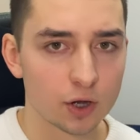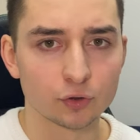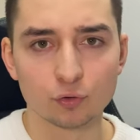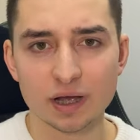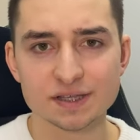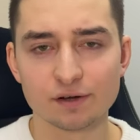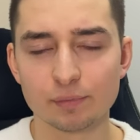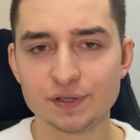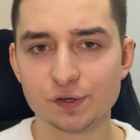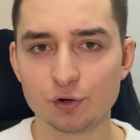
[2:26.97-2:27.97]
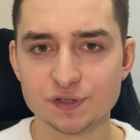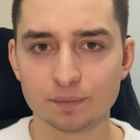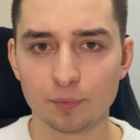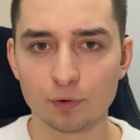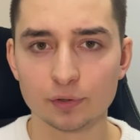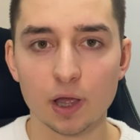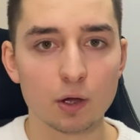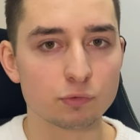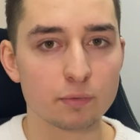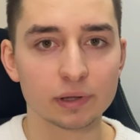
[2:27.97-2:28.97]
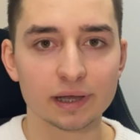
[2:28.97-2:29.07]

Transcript: Together with your support, we will